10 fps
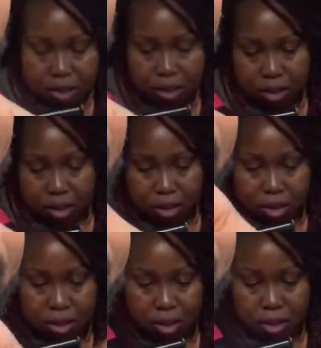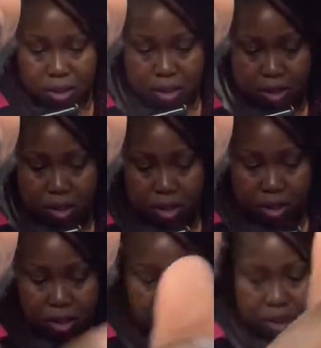
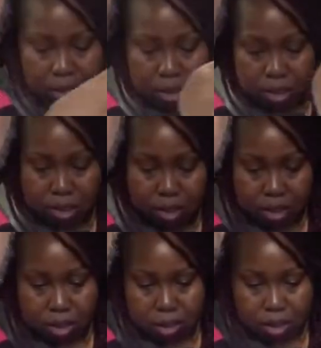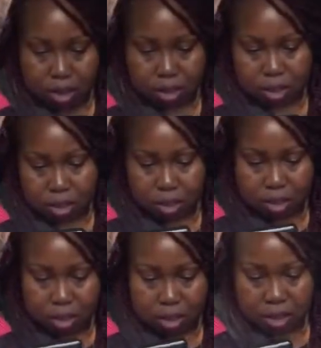The person shown says nothing.